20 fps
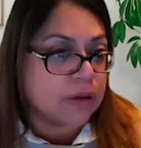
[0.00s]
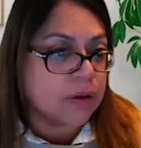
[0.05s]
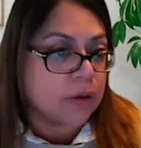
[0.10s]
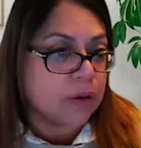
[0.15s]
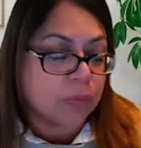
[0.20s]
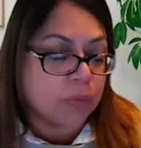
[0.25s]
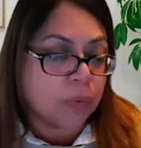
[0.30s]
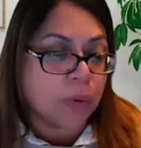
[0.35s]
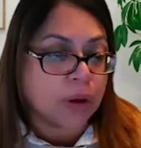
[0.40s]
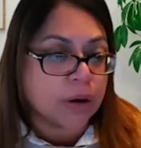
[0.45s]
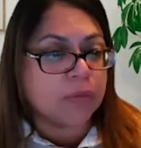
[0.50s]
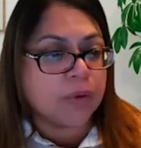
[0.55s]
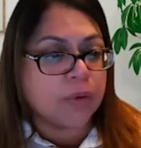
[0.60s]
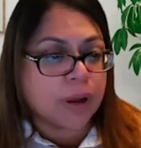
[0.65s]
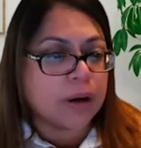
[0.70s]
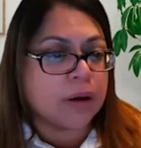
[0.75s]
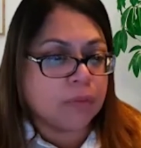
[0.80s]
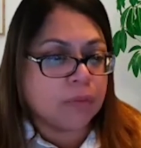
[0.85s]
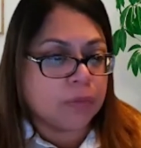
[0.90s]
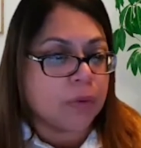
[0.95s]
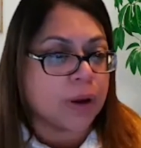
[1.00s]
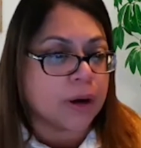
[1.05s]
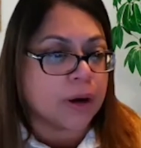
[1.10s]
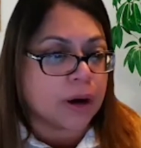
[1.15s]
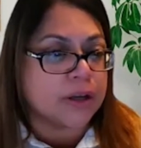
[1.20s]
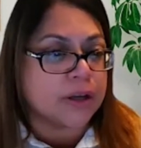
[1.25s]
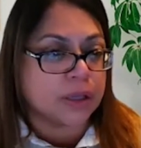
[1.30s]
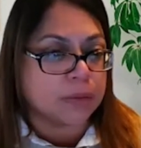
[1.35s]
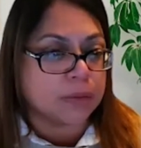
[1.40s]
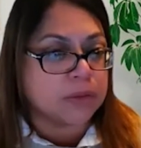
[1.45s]
What are
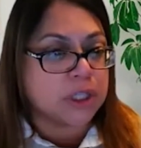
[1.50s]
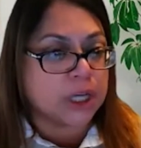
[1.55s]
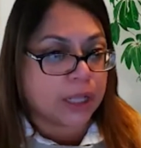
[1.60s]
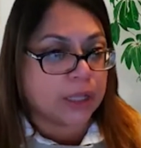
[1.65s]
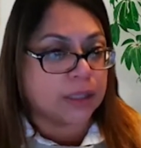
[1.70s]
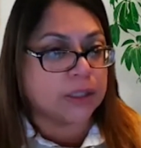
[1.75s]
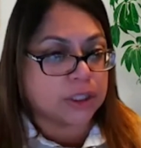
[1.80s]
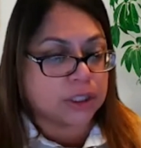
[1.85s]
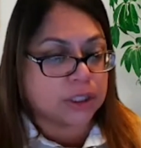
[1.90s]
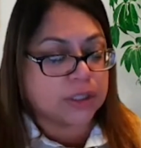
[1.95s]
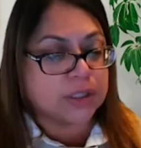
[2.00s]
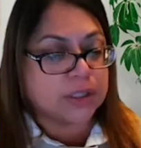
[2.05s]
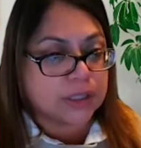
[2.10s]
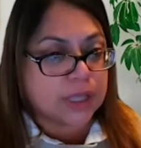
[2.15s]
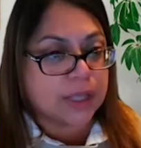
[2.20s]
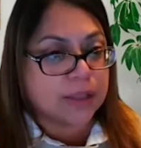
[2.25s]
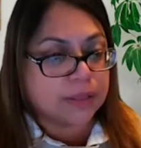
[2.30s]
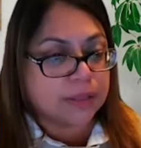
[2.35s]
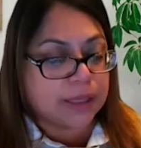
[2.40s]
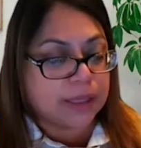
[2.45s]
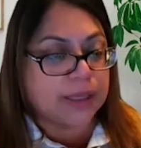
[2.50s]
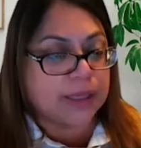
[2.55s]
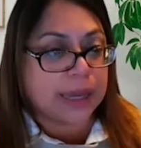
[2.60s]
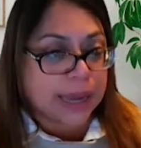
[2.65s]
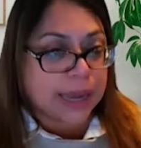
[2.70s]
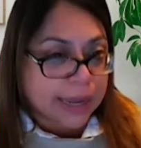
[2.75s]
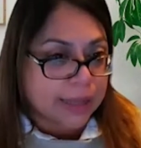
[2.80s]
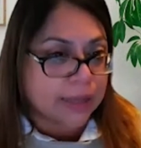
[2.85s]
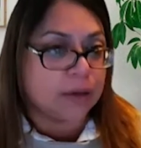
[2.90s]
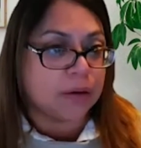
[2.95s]
some challenges that they
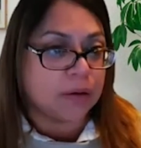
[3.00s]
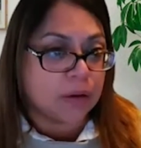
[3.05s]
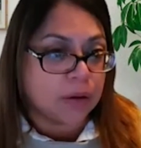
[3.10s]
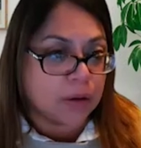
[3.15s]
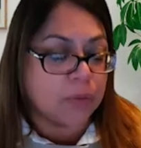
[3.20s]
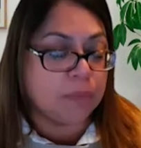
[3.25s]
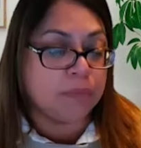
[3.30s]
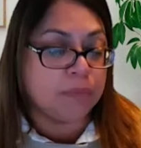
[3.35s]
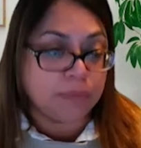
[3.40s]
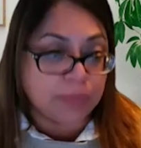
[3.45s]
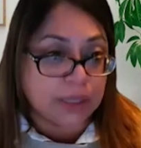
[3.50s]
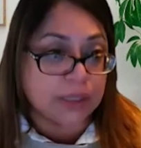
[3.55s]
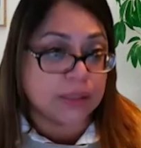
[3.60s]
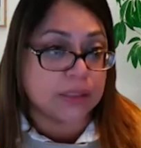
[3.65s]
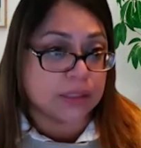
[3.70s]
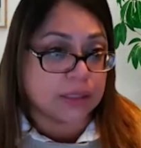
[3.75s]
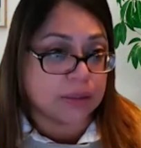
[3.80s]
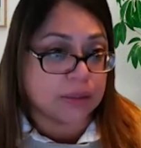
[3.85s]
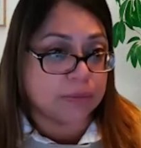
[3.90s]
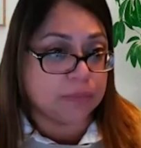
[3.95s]
can meet?